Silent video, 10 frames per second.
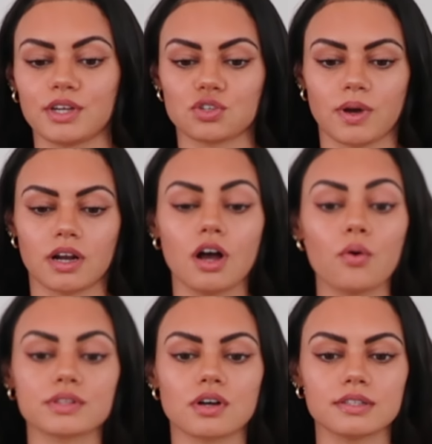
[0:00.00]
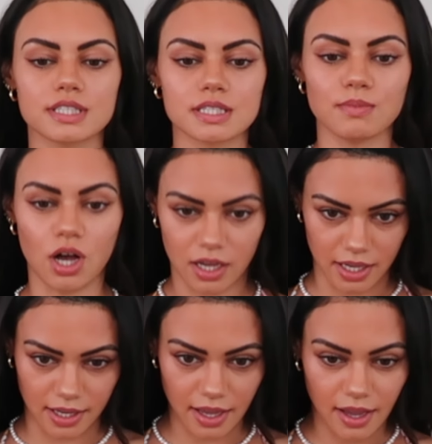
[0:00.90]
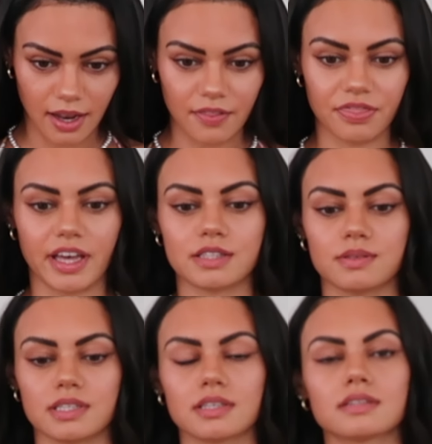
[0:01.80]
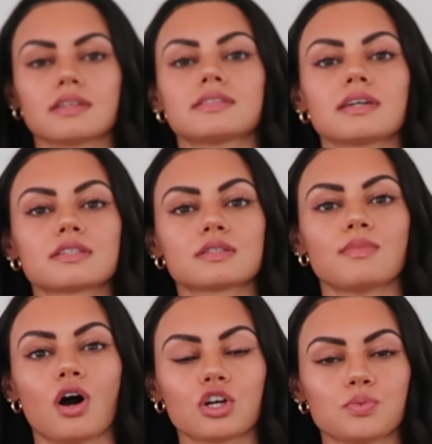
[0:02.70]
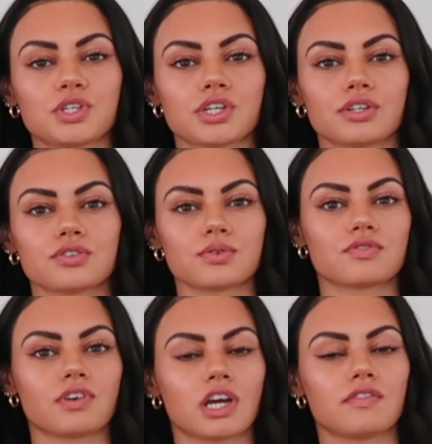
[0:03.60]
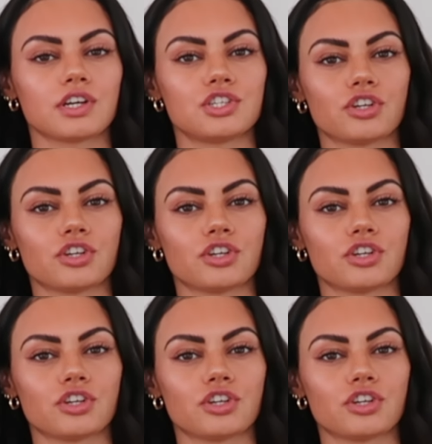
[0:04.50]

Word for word: wait to wear it. Oh, it's called smocking. That's what this is. It's like smock material, so it's very, very